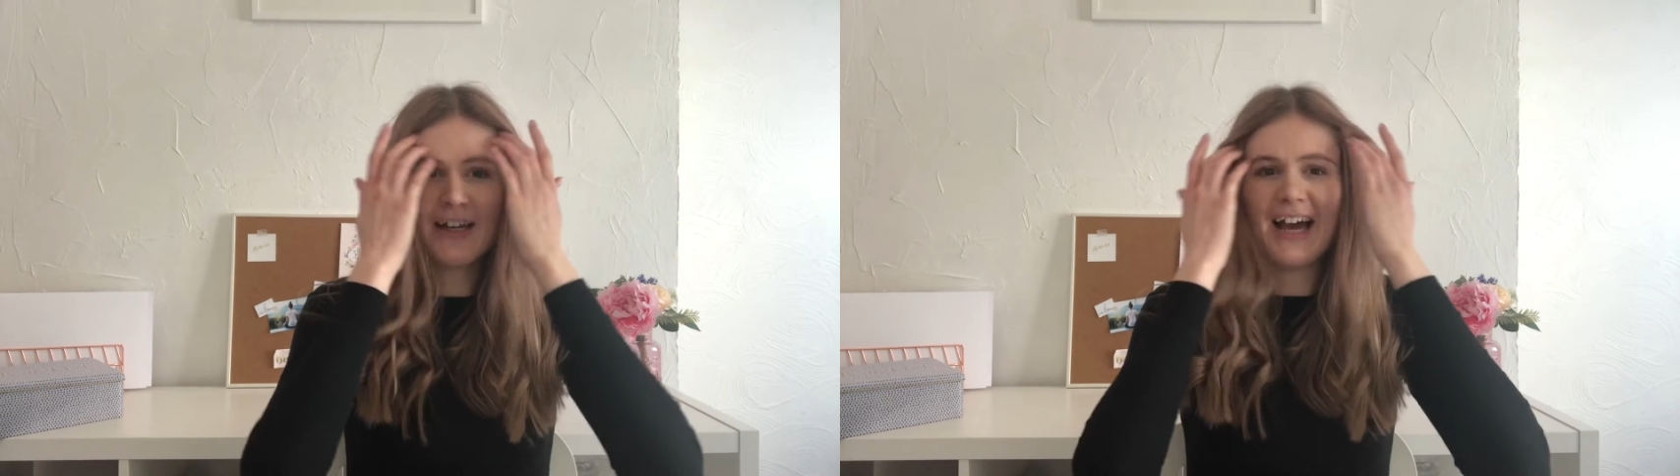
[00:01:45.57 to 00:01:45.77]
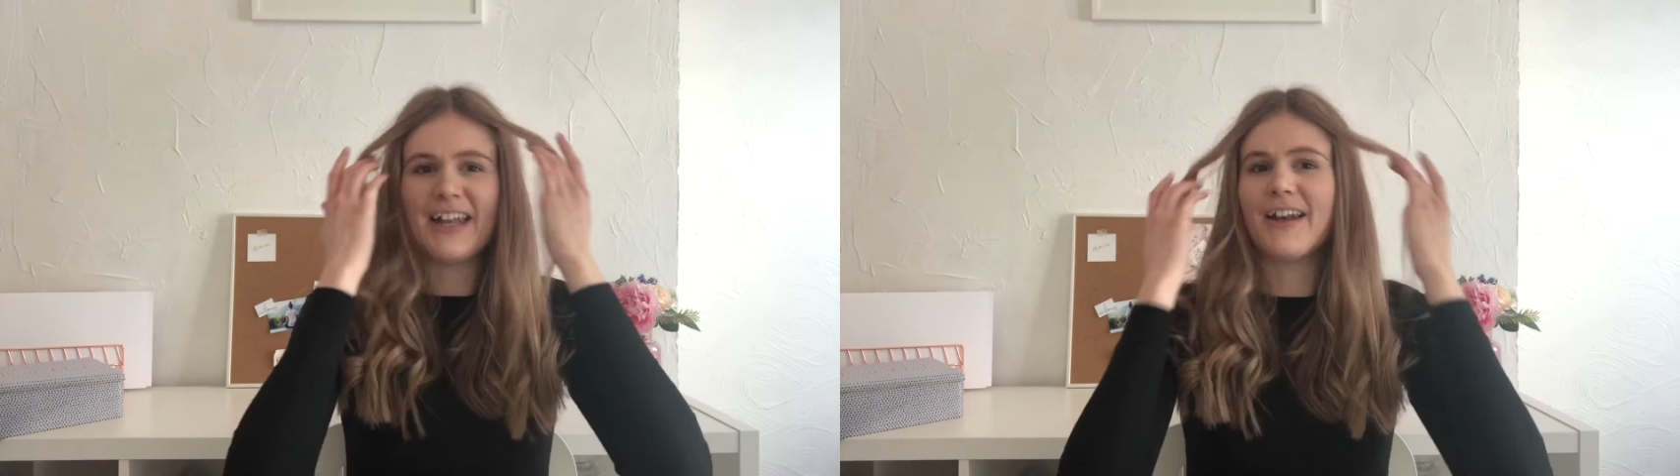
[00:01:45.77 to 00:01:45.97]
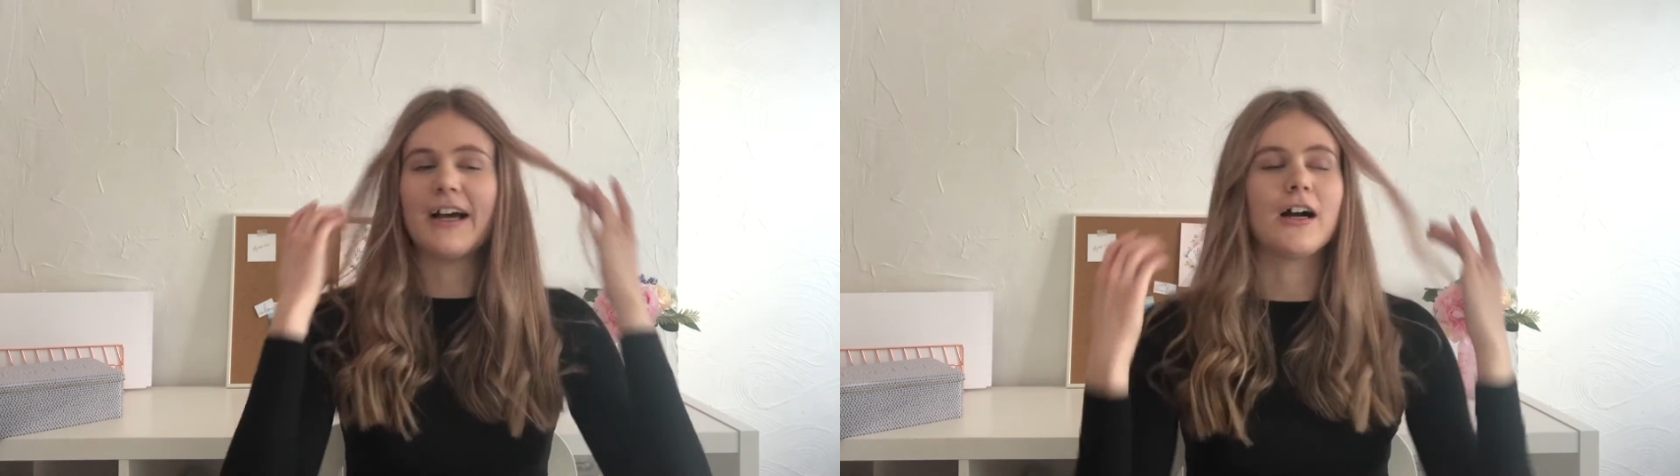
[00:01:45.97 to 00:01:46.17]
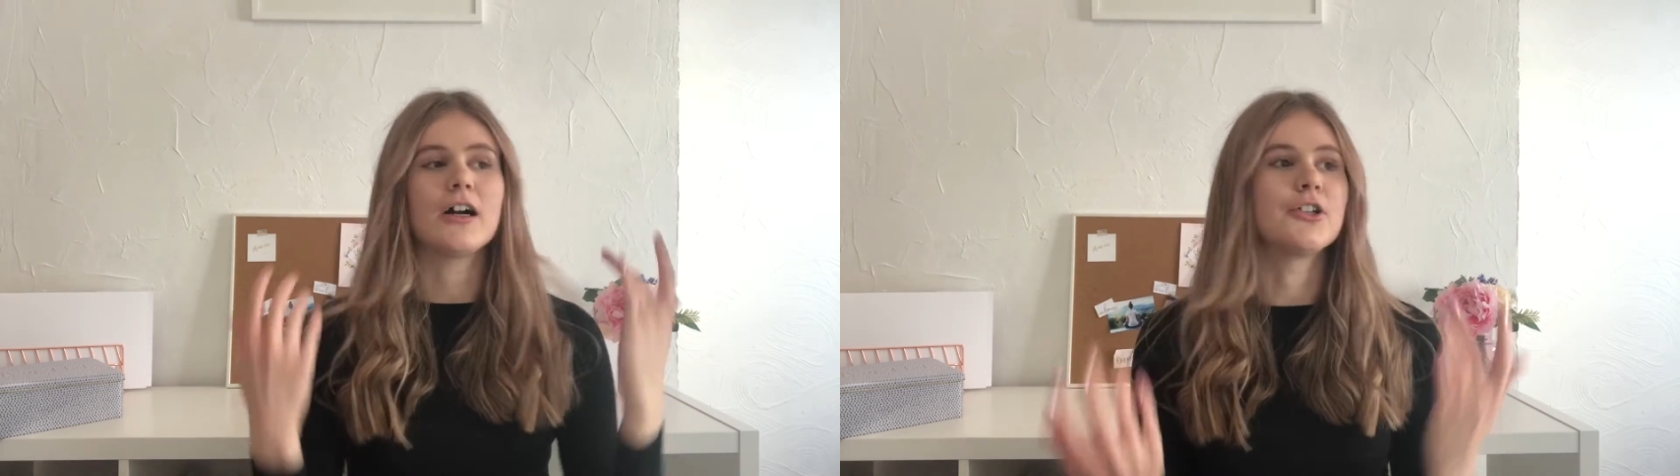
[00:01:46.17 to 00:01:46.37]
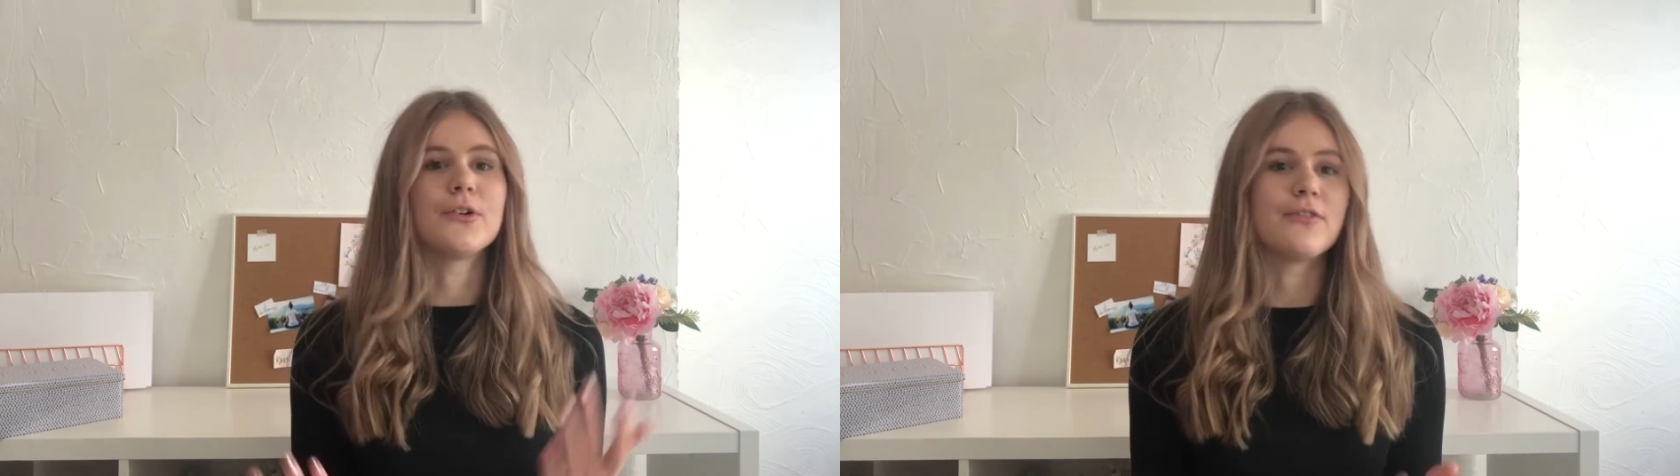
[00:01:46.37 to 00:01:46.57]
and like I
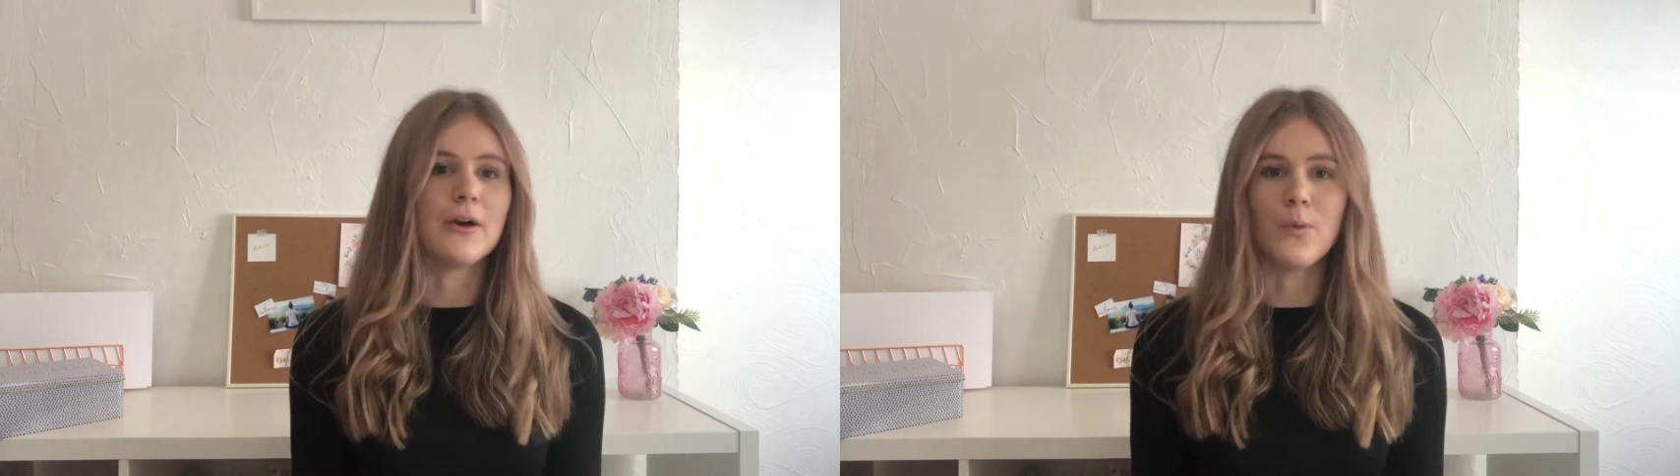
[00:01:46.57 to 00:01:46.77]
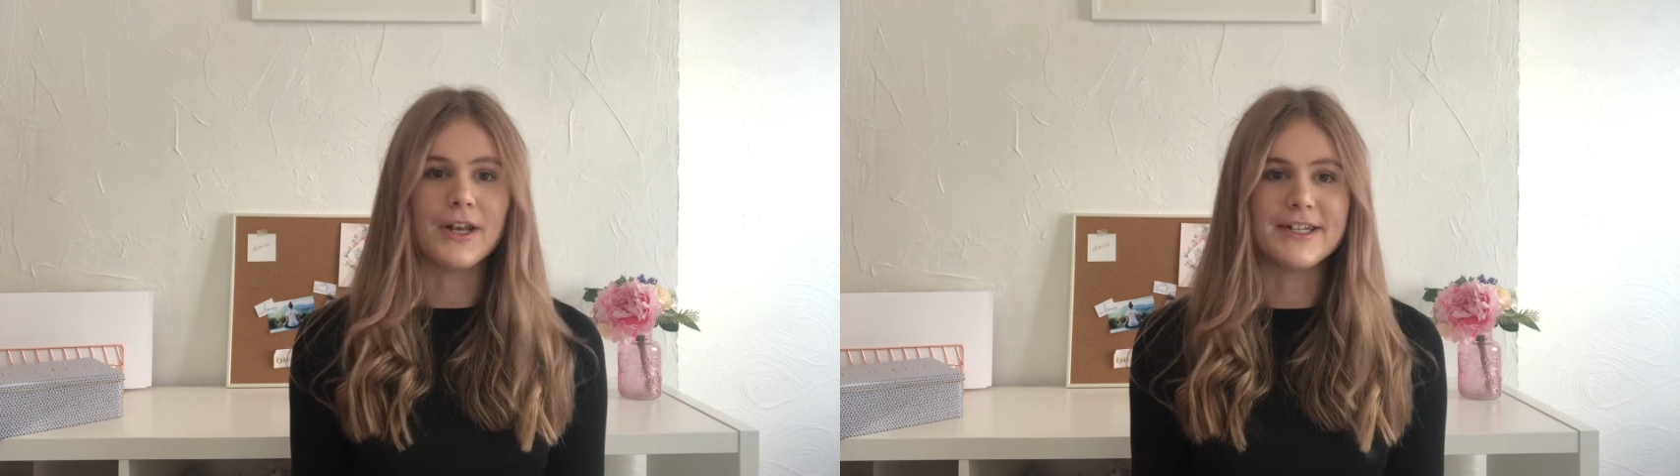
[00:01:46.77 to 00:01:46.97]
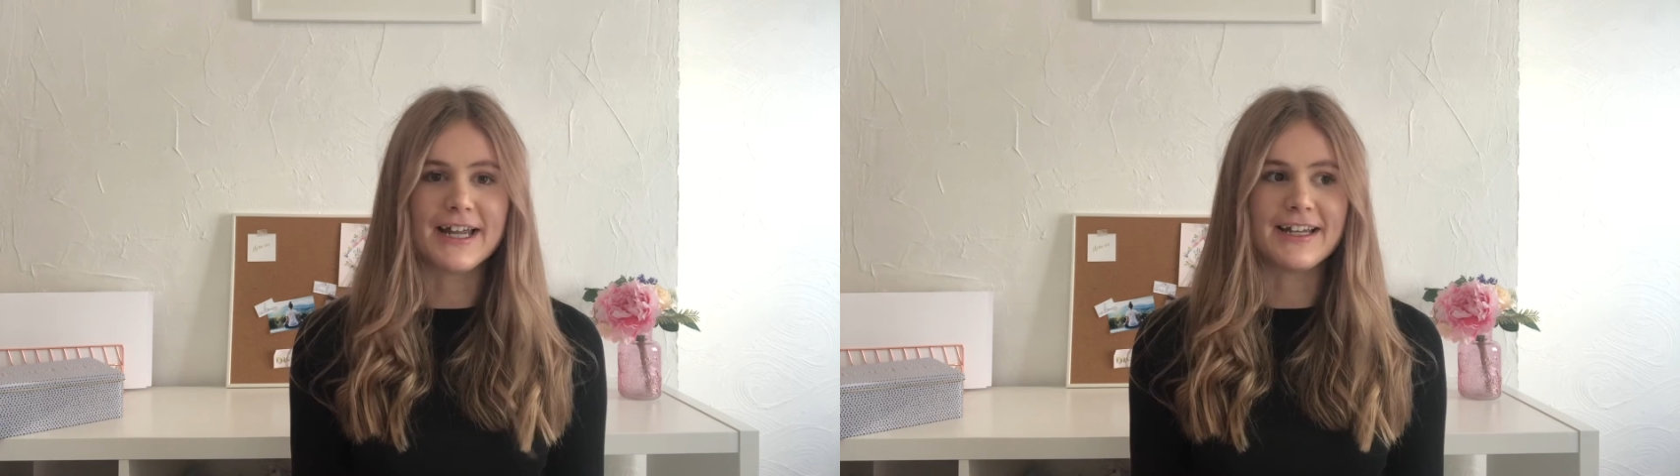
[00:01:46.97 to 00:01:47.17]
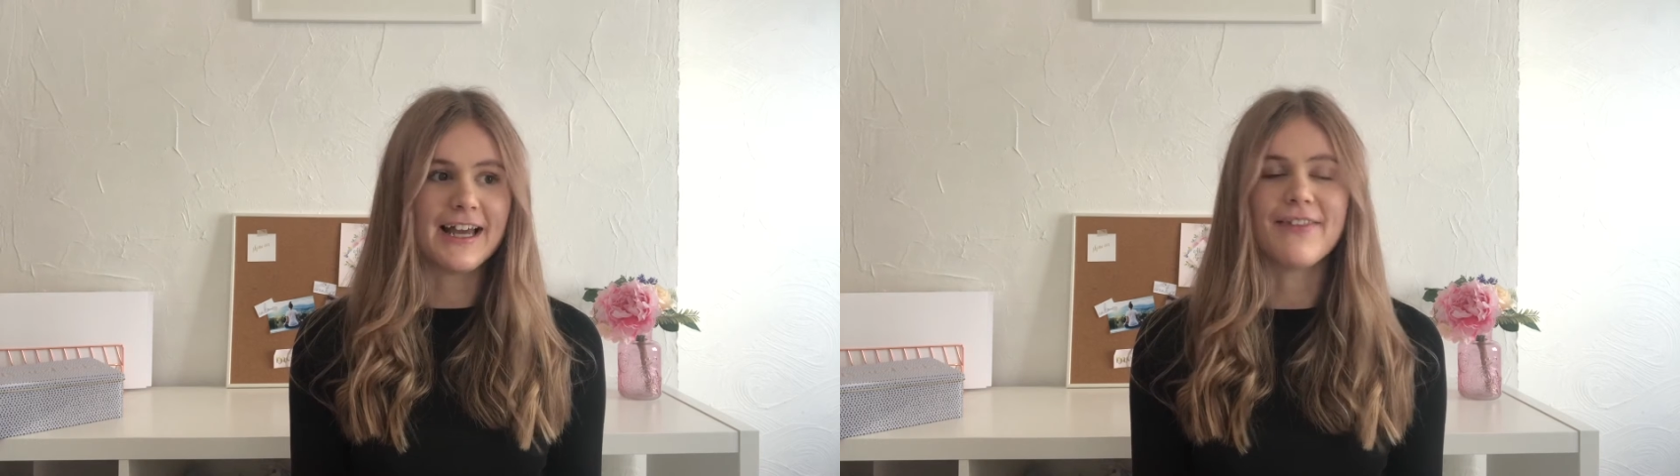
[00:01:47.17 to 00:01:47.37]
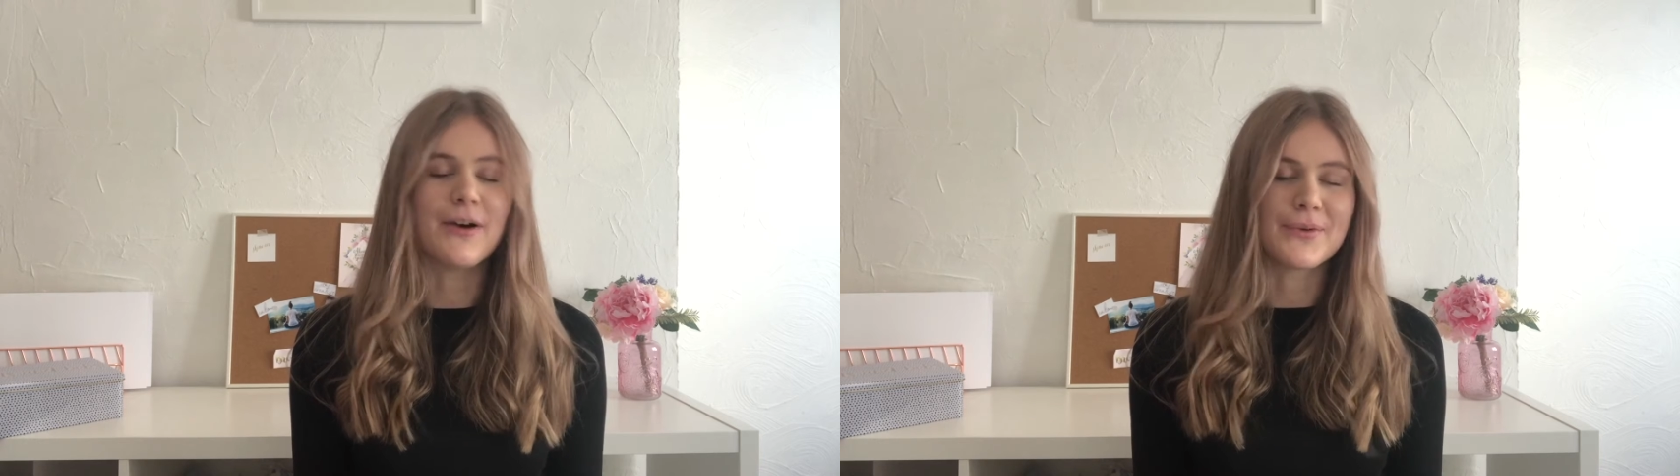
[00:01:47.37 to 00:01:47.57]
could do it for like one day
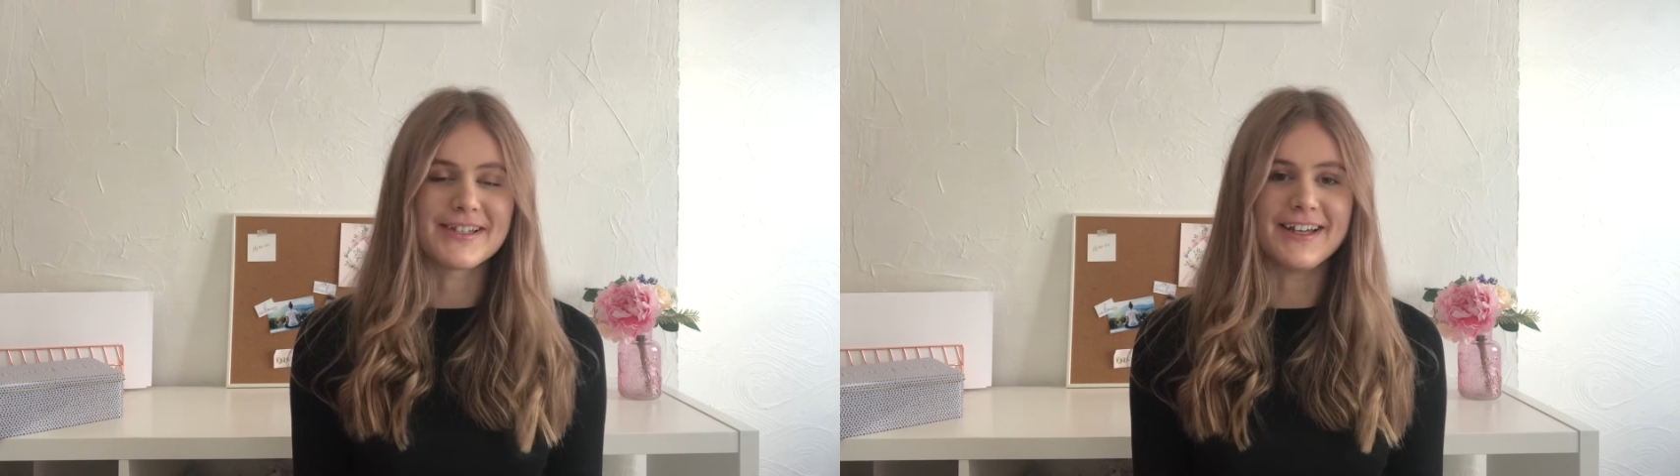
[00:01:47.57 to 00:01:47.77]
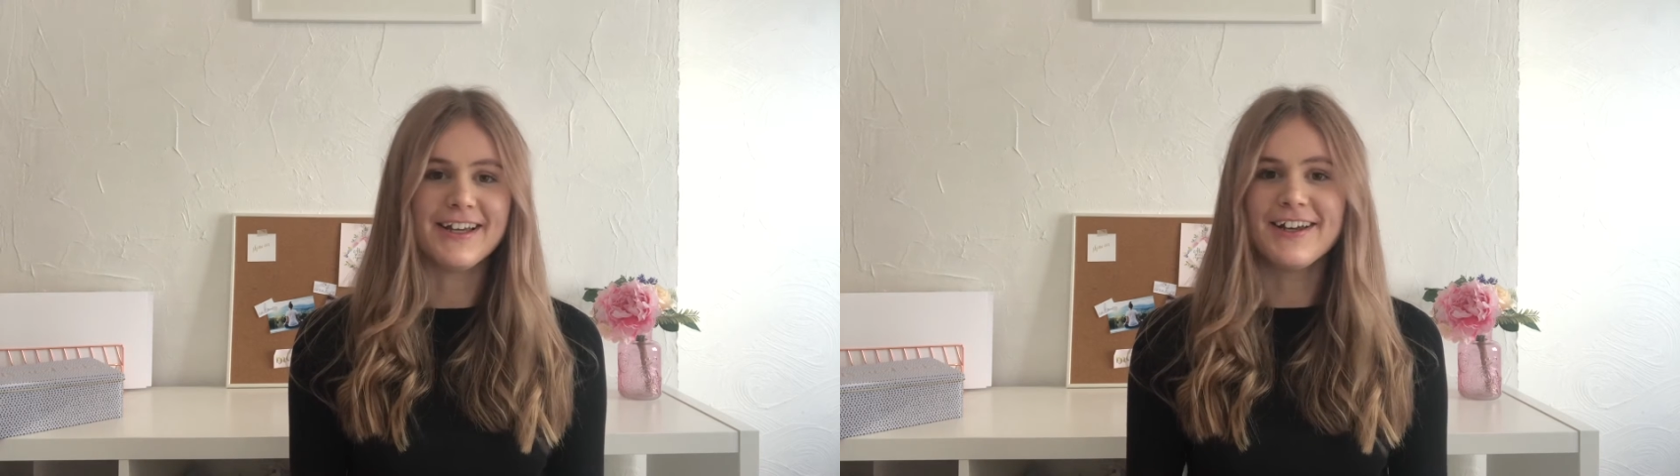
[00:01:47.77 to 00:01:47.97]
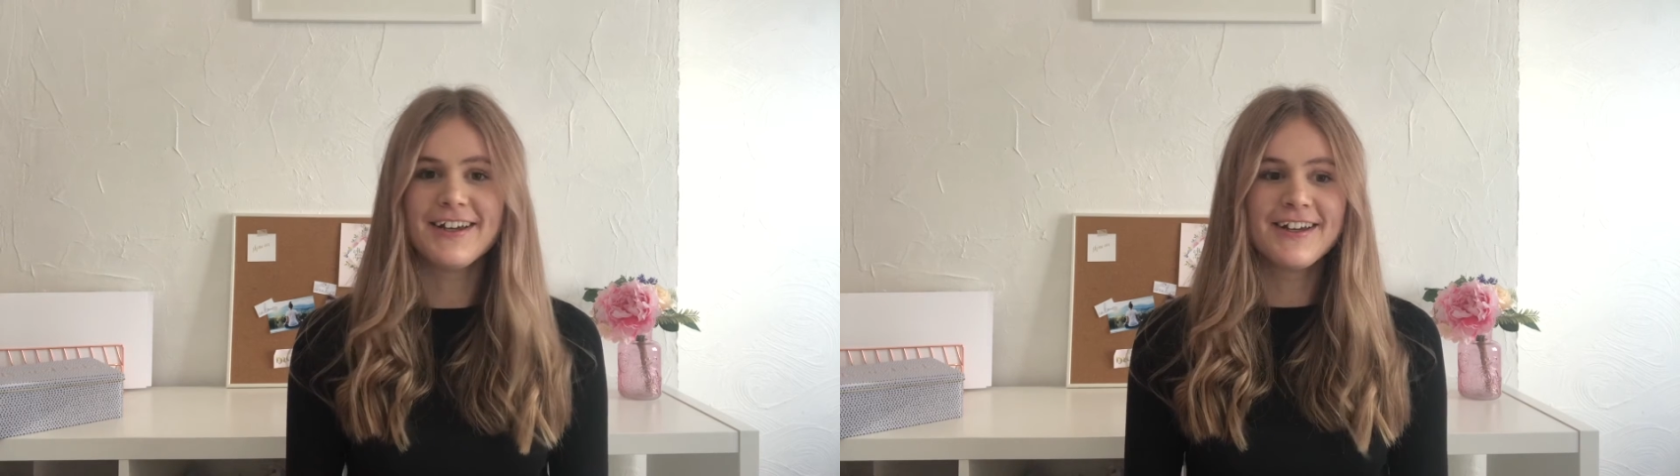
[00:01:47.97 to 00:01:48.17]
and that was it.